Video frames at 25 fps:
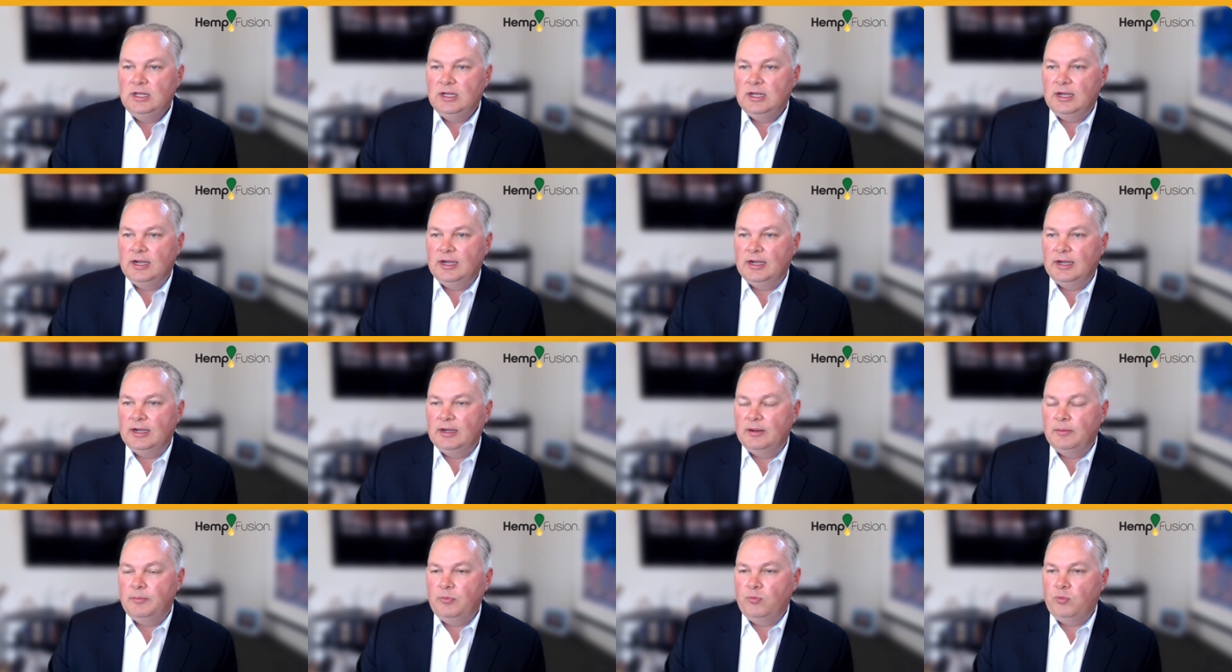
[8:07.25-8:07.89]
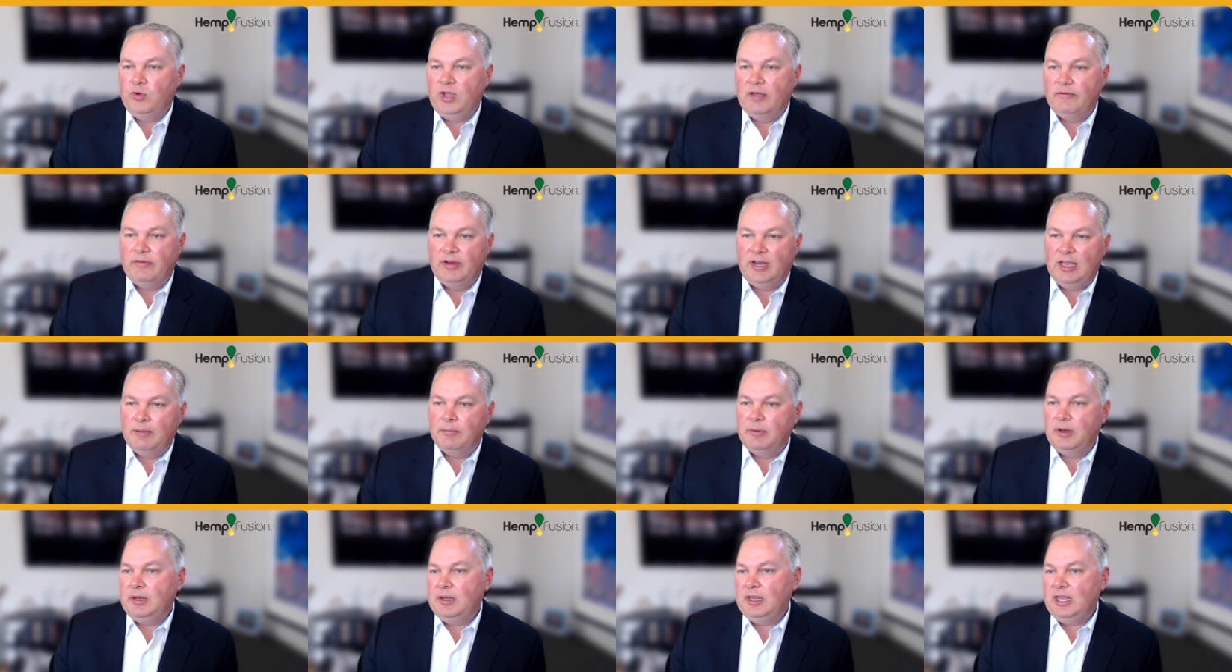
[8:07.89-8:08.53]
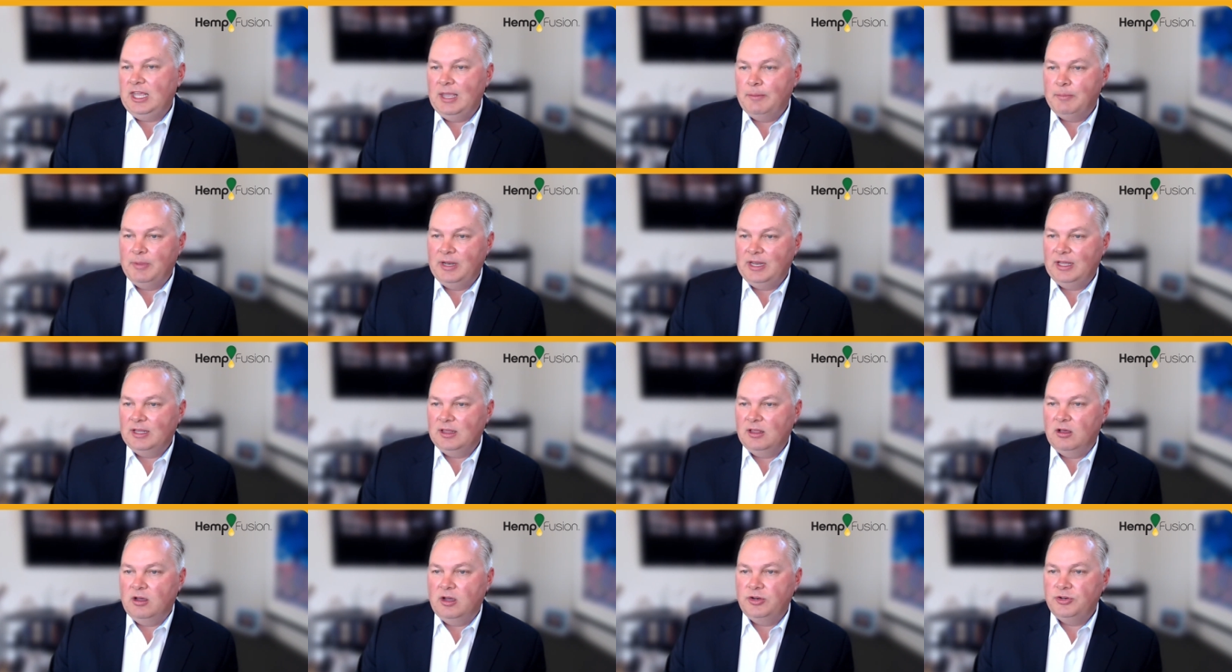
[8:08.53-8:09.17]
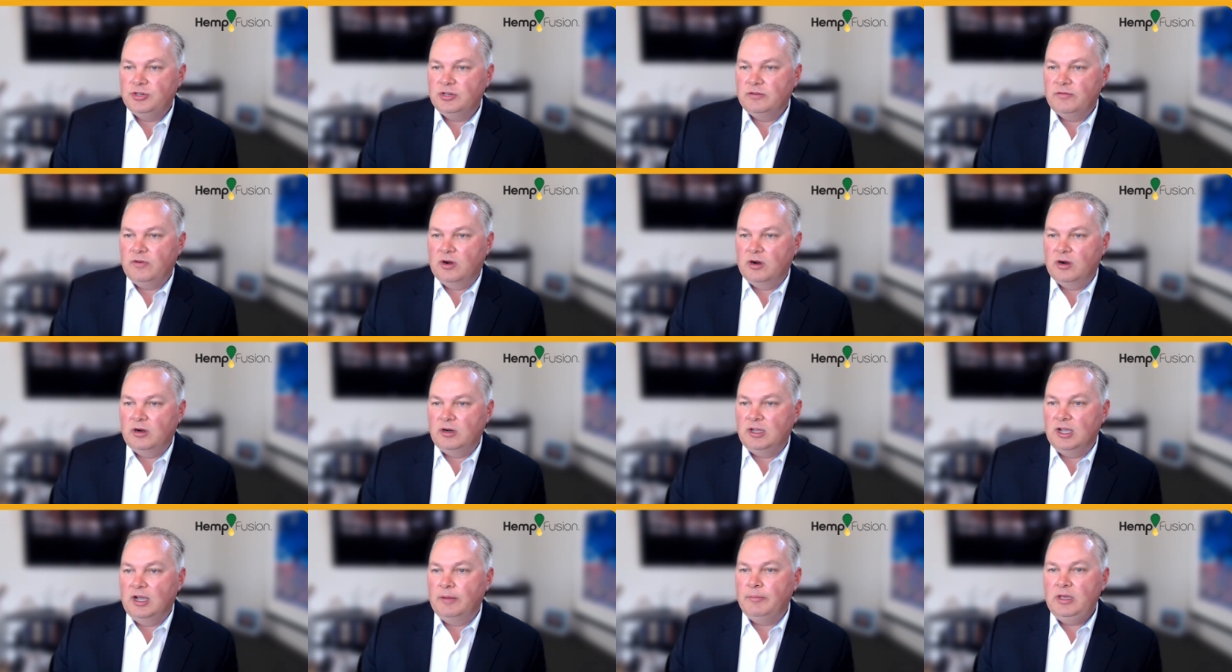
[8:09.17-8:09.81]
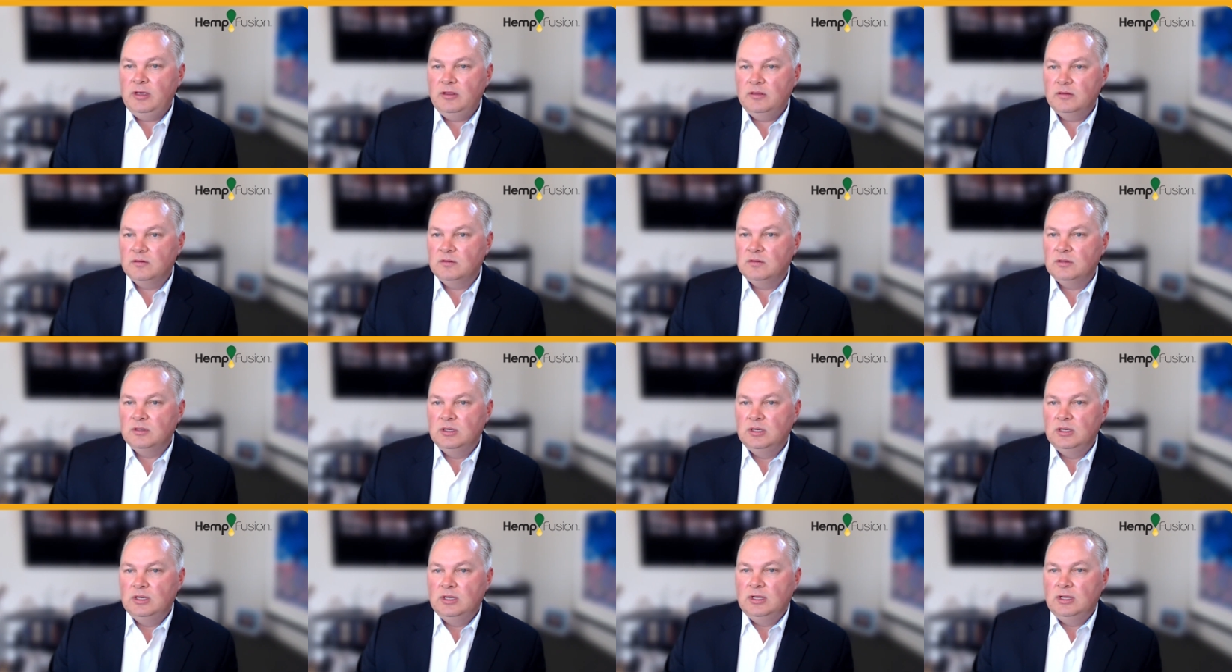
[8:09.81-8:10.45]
Um, we have an imminent imminent launch of our gummies